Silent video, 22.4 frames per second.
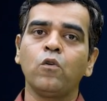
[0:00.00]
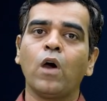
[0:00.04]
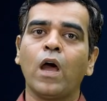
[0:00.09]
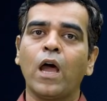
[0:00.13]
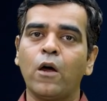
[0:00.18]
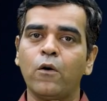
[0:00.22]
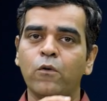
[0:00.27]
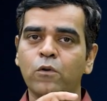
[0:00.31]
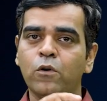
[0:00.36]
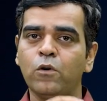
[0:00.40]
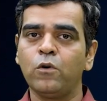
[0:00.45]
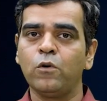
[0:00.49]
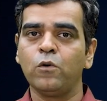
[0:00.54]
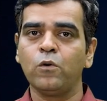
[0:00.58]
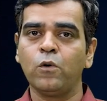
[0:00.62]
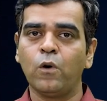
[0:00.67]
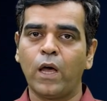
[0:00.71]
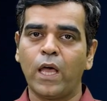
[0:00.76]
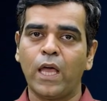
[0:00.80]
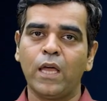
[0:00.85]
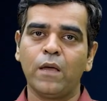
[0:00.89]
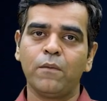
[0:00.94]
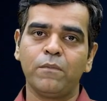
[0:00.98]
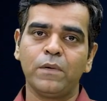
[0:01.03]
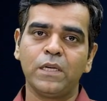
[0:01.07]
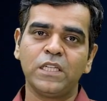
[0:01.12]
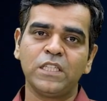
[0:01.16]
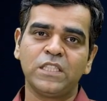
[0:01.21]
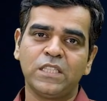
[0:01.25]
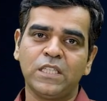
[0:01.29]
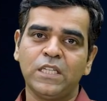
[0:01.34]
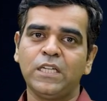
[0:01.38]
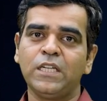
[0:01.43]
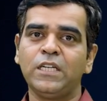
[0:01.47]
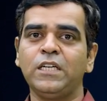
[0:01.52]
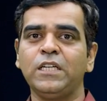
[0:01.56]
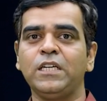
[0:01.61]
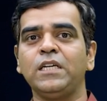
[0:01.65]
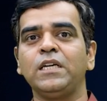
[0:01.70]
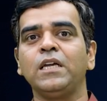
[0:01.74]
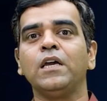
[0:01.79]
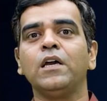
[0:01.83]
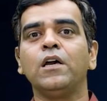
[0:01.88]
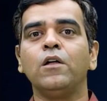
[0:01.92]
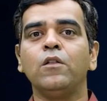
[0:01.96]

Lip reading: have to do A, B, C, D.